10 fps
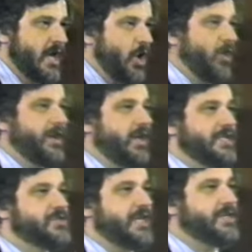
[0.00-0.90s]
or
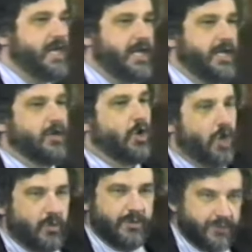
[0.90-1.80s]
unless they take in
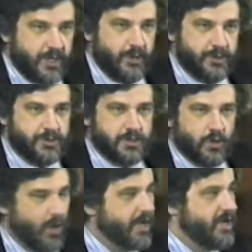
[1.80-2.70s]
along with the huge
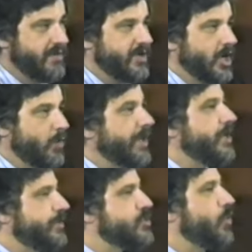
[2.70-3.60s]
quantity of heroin a
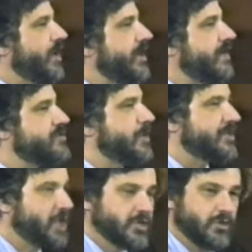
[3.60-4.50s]
huge quantity of some
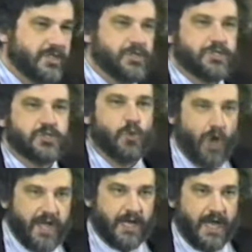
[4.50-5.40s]
adulterate such as
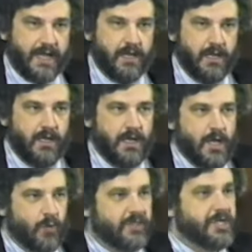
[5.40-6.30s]
quinine
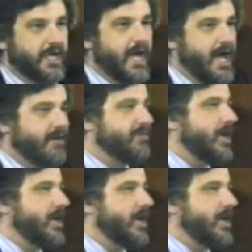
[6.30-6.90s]
which can have